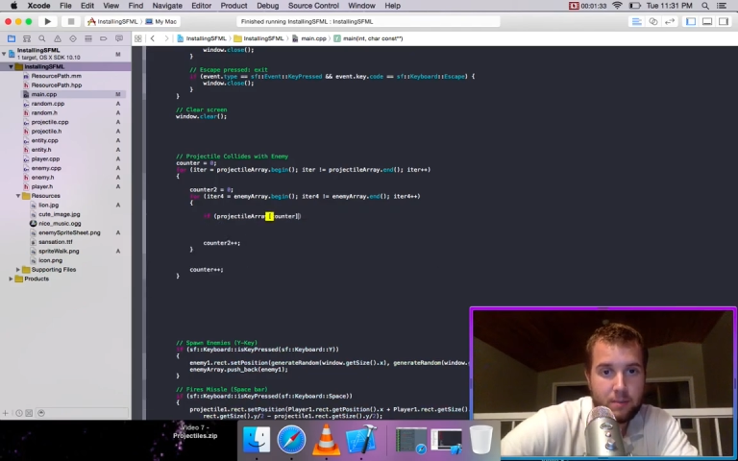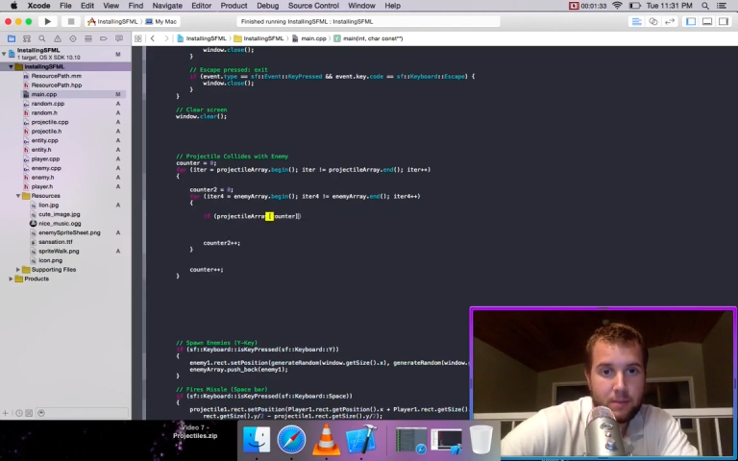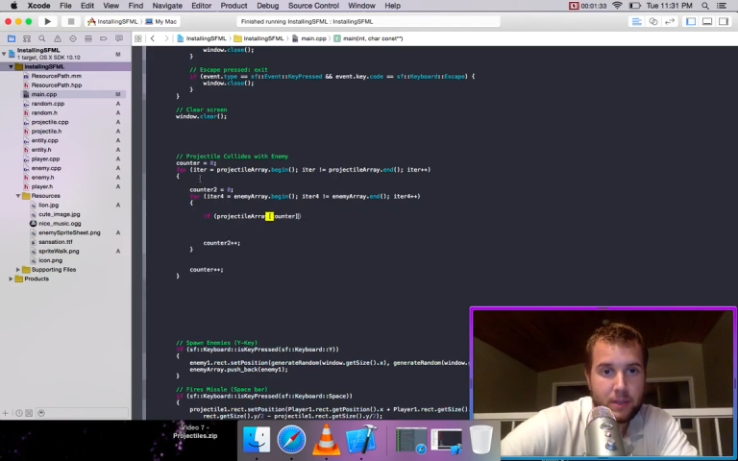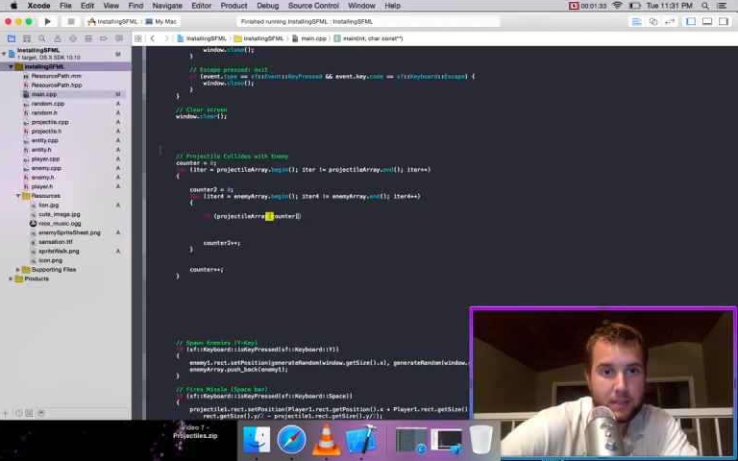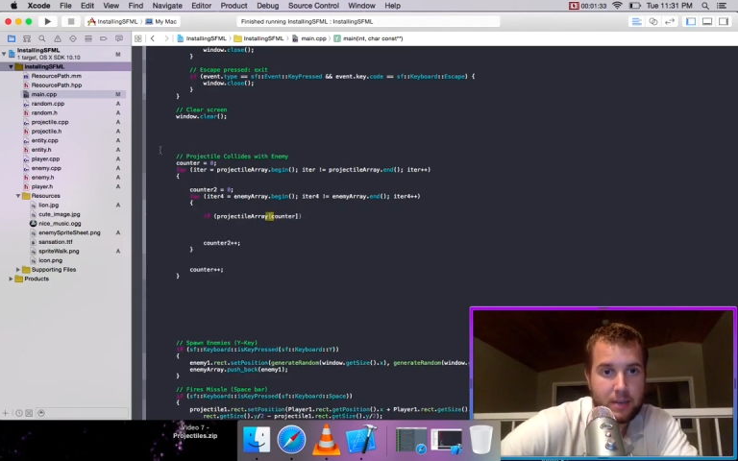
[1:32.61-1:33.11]

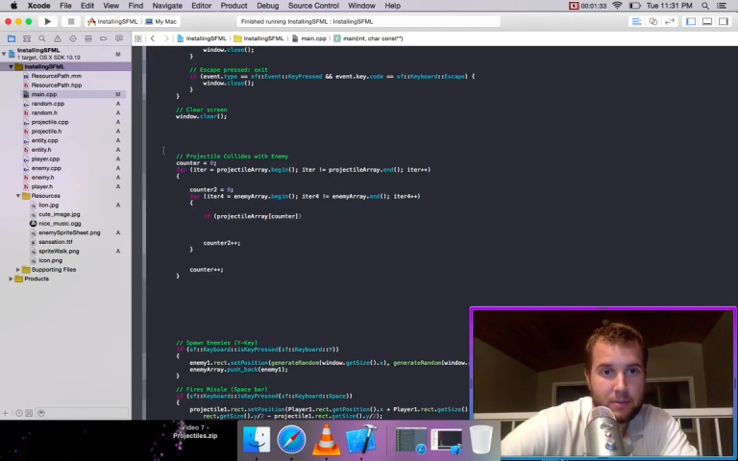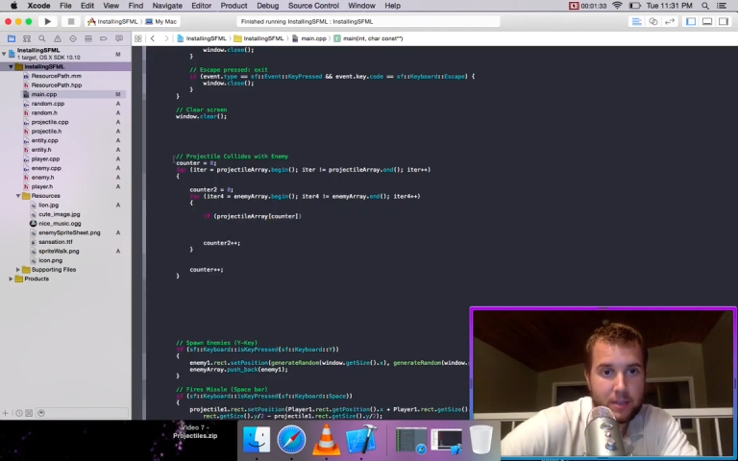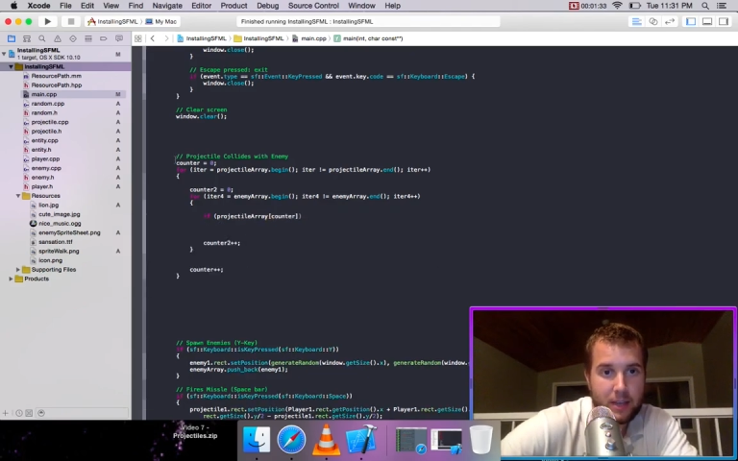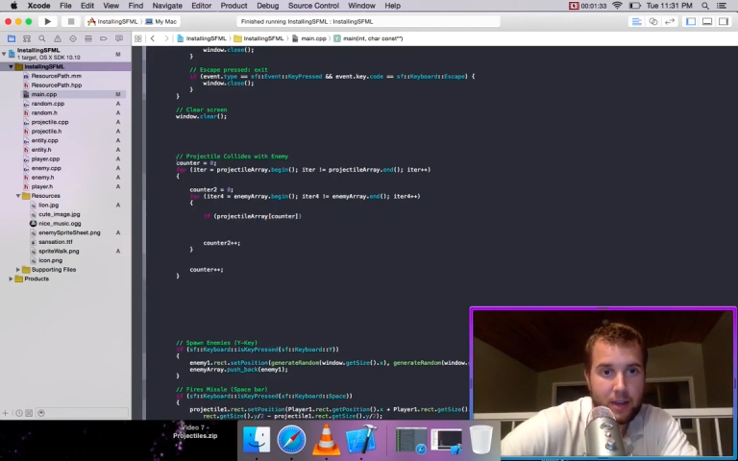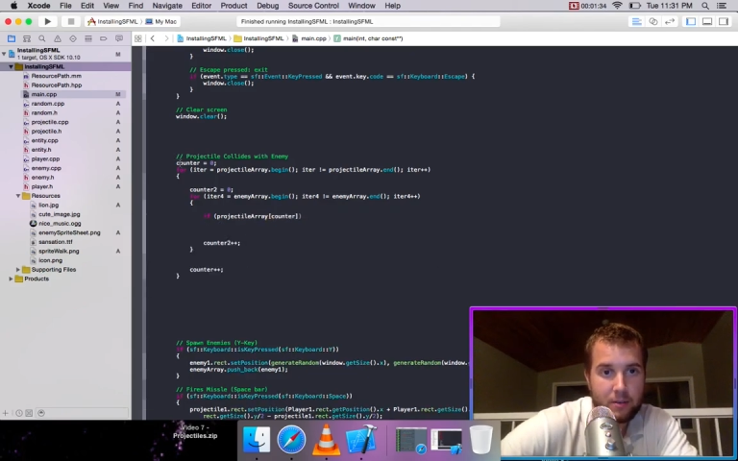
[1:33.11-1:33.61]
because that was a
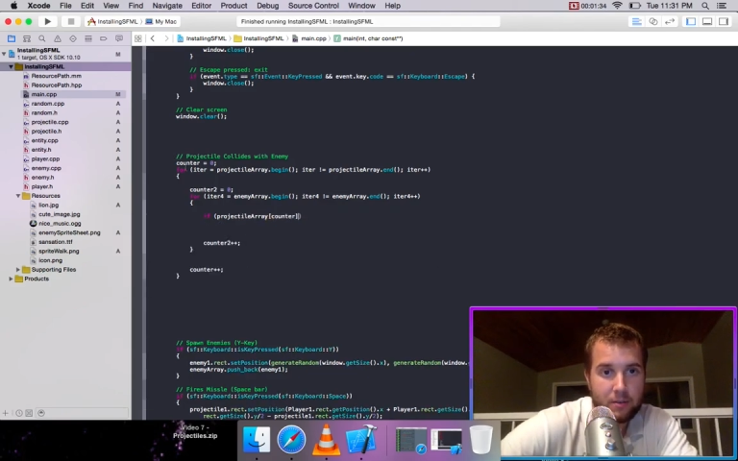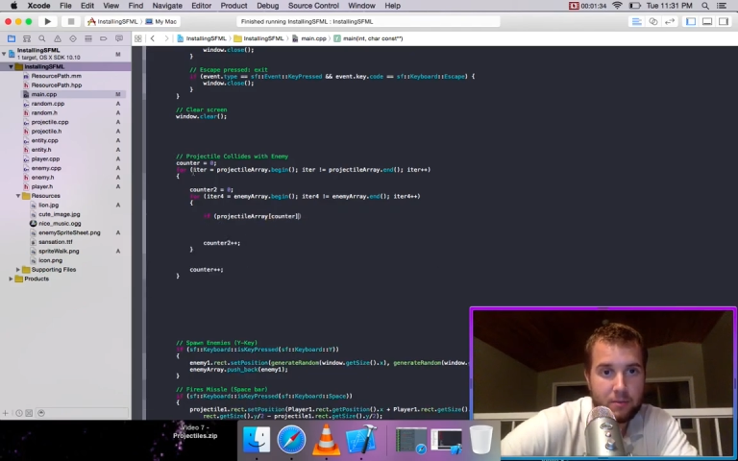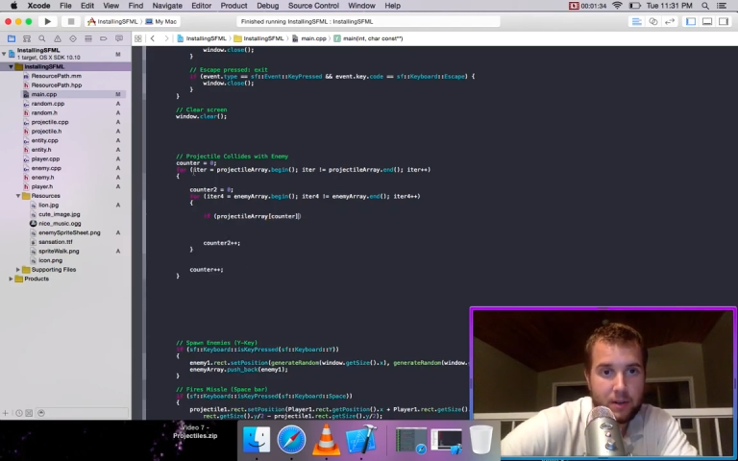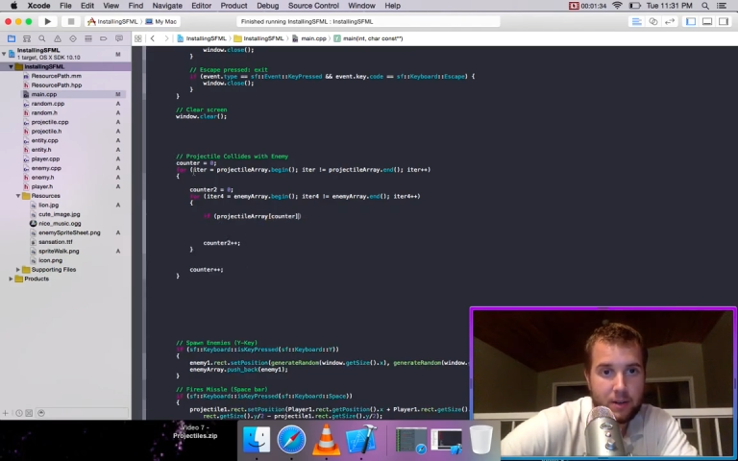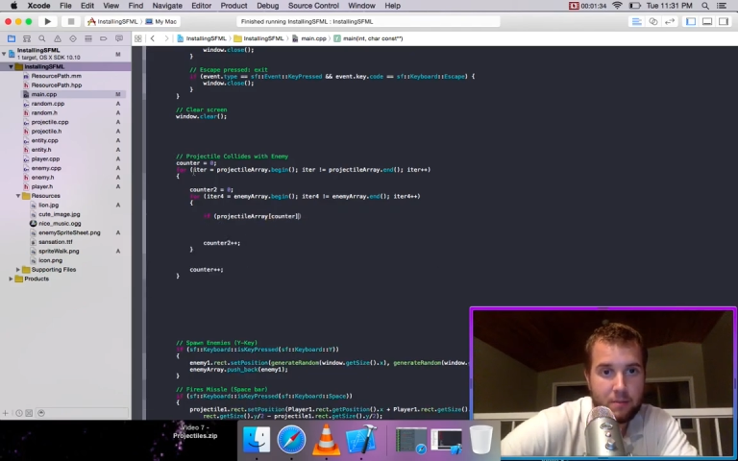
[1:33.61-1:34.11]
counter
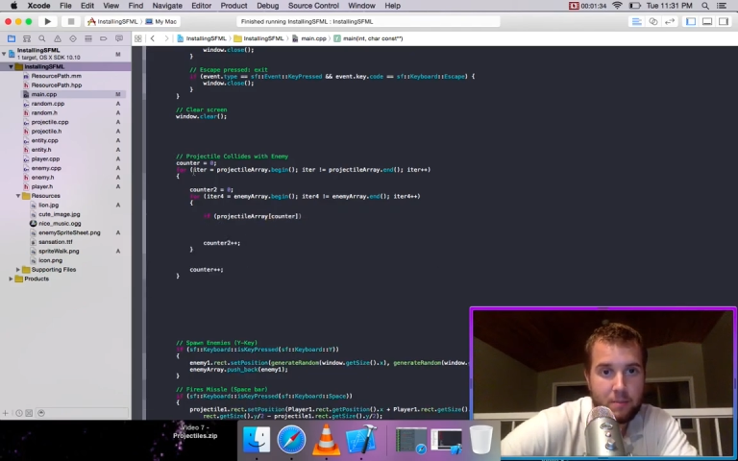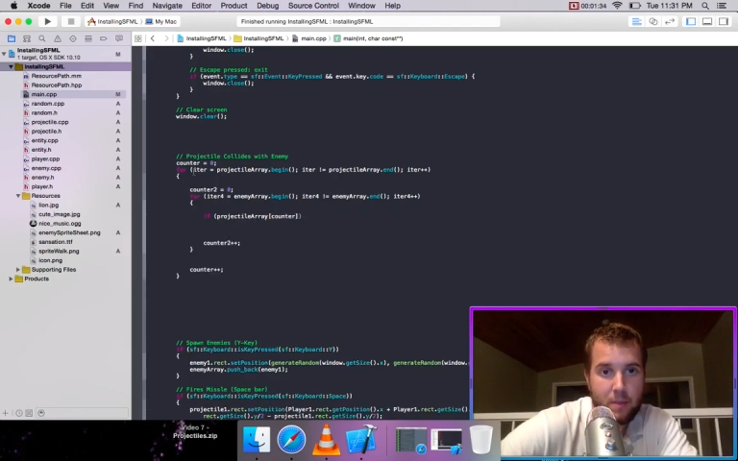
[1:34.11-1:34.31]
right here